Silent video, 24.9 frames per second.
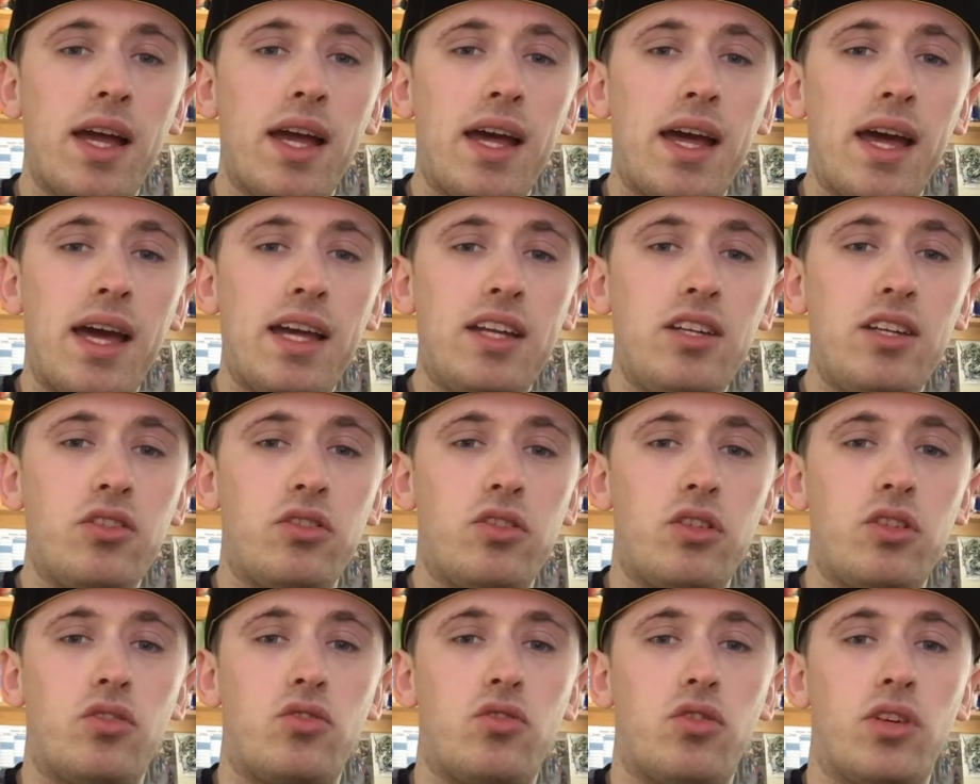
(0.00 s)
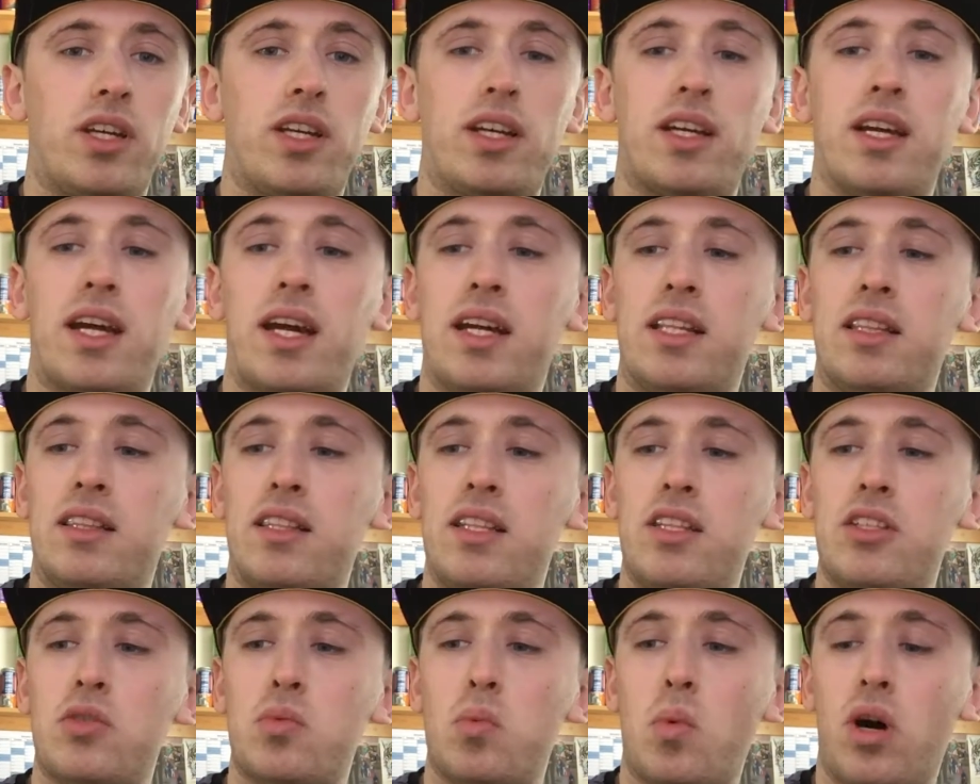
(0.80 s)
Energy Drink, and
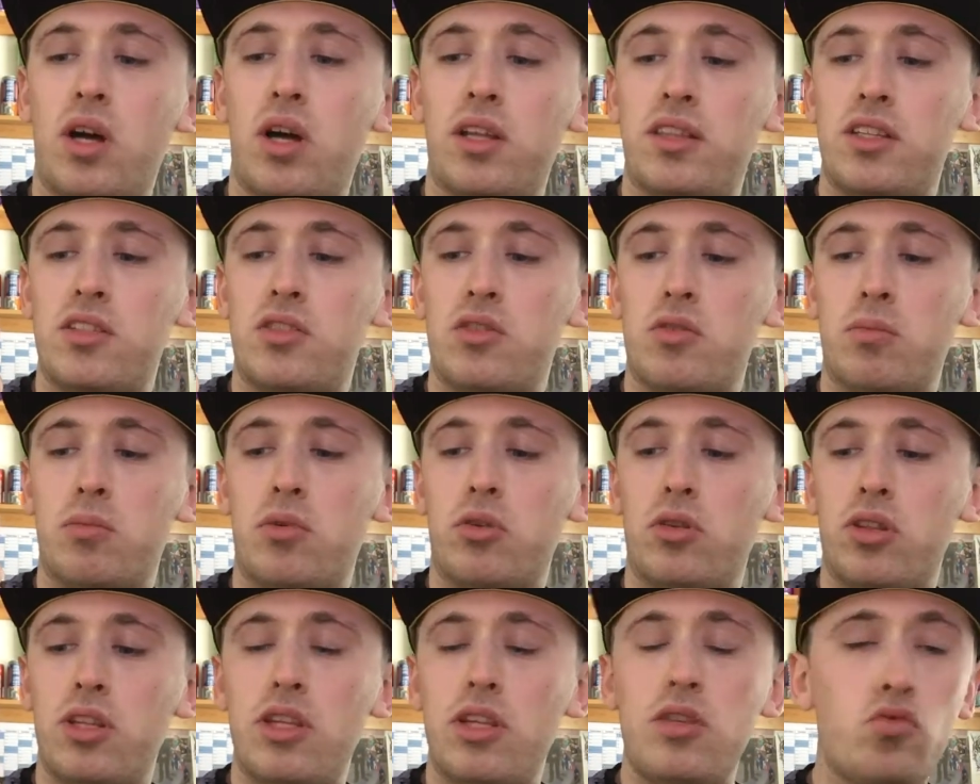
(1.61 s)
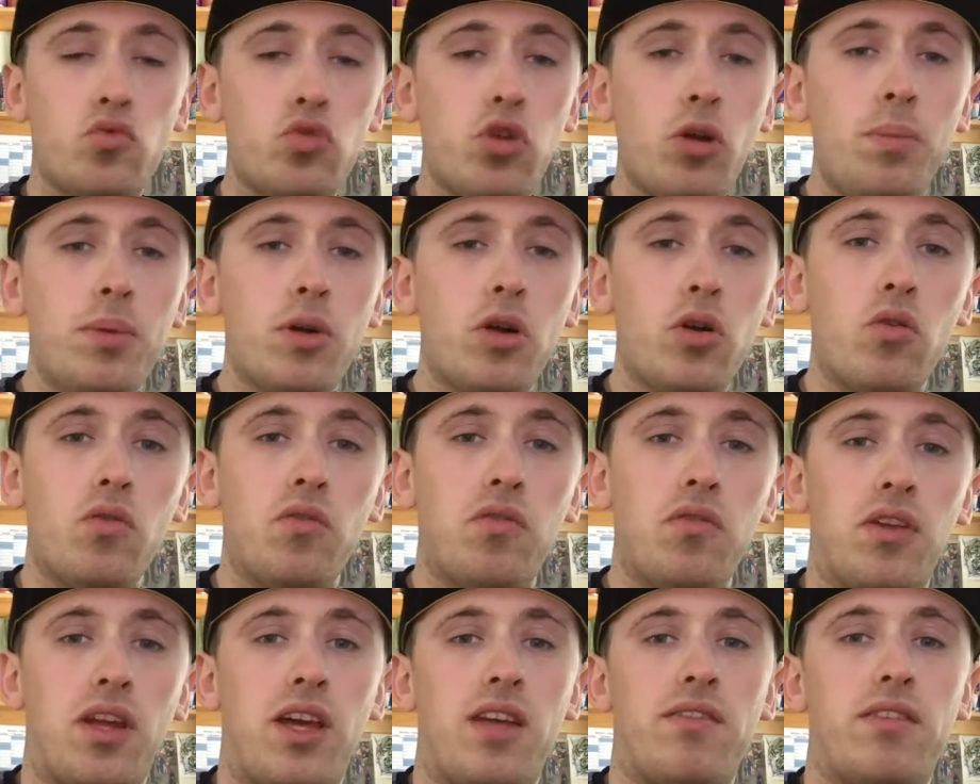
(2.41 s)
this one is going to be on the tropical
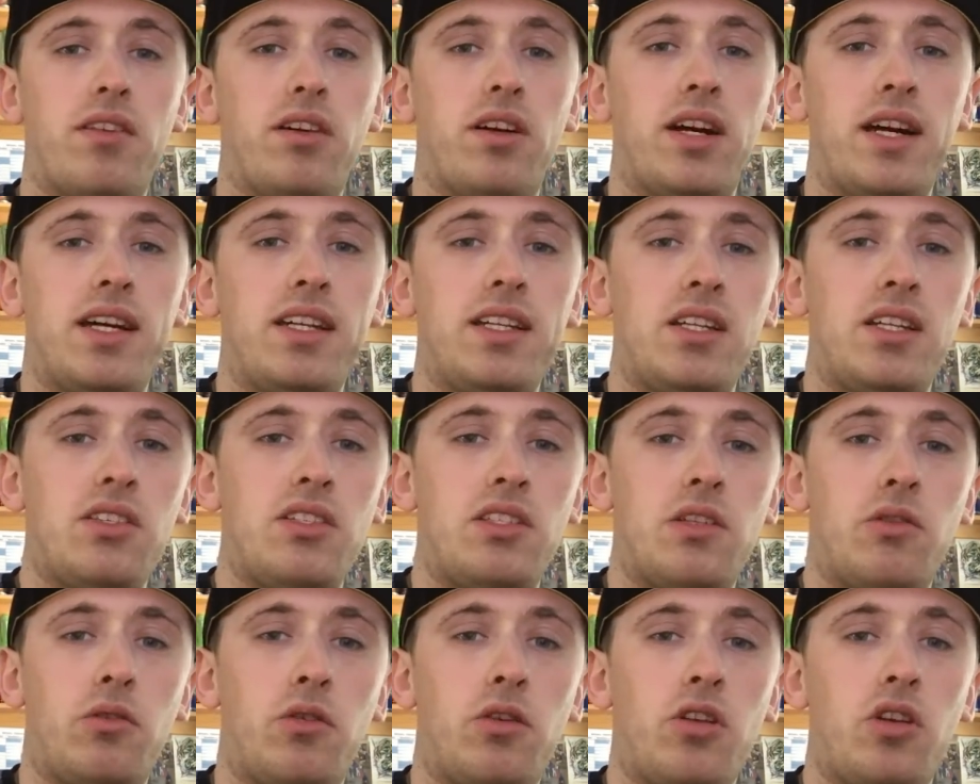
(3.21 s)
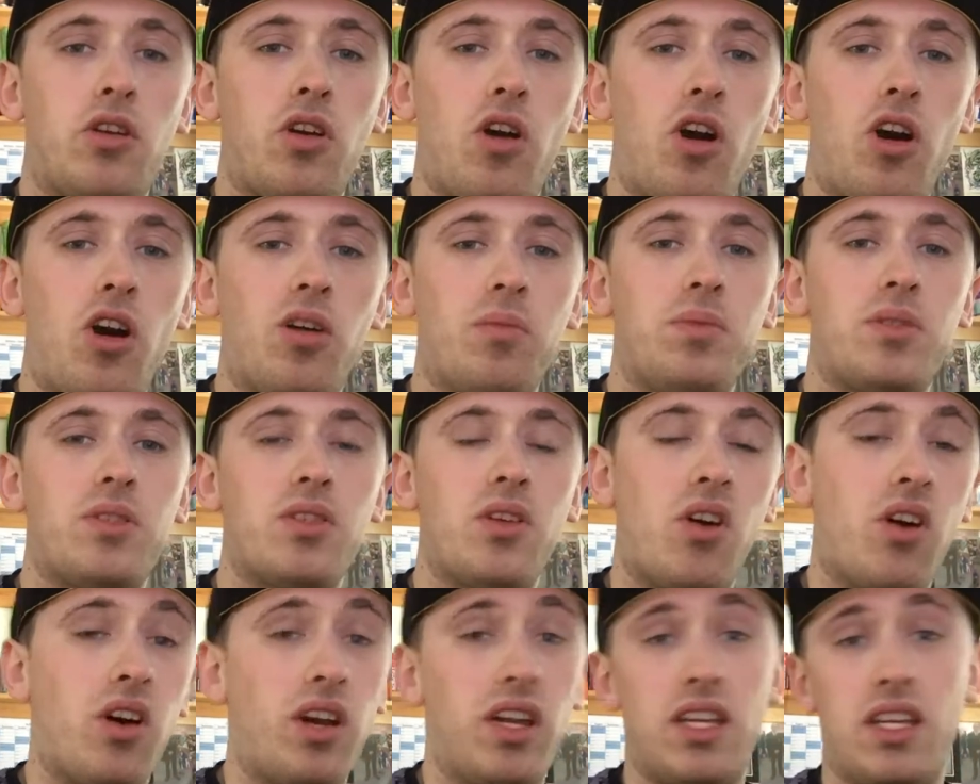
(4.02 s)
flavour, and it is zero carbs,
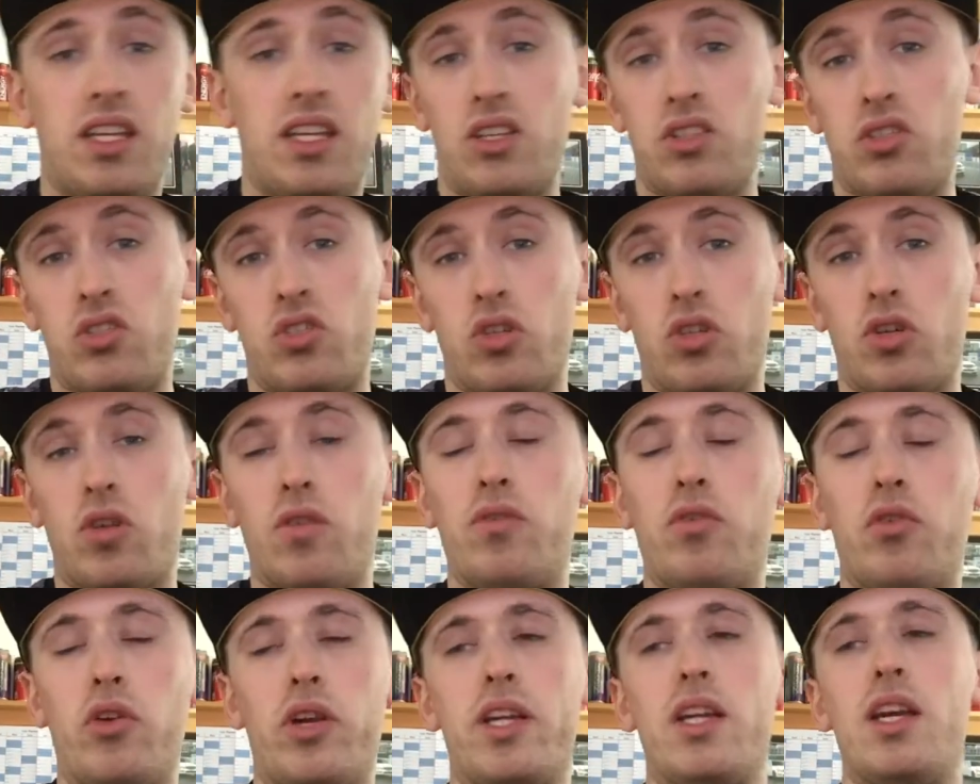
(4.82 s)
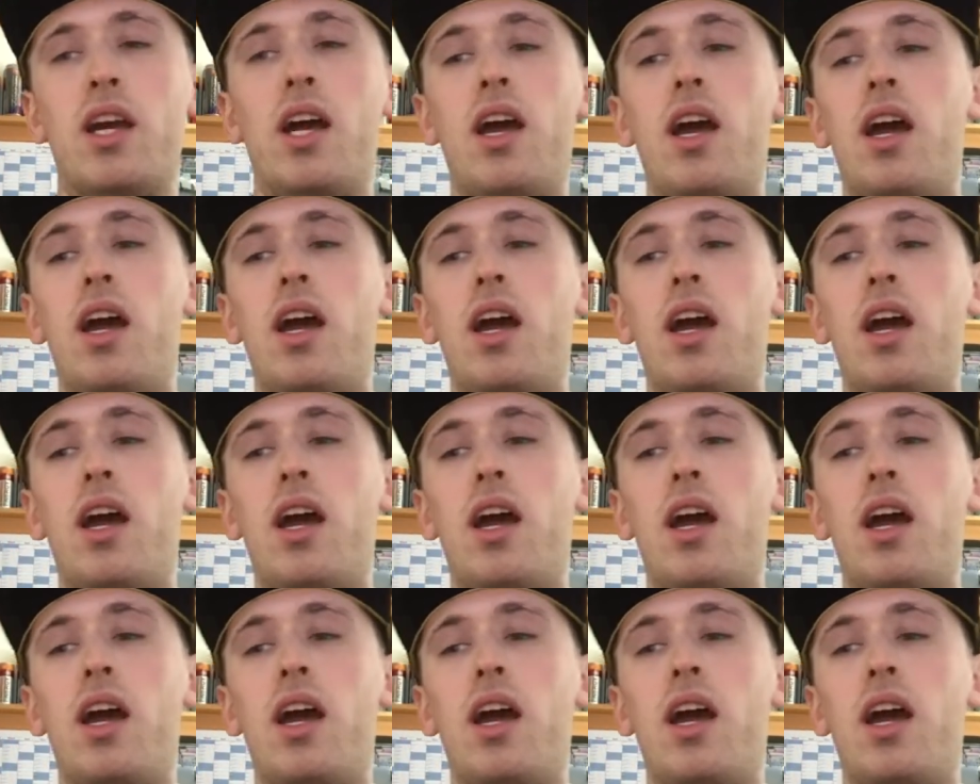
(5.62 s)
i.e. sugar-free.